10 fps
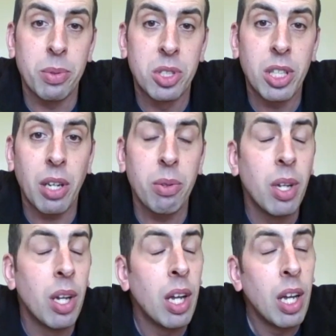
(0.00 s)
So
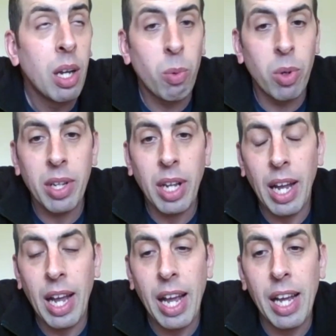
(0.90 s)
what that
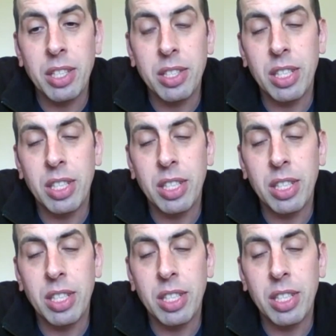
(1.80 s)
has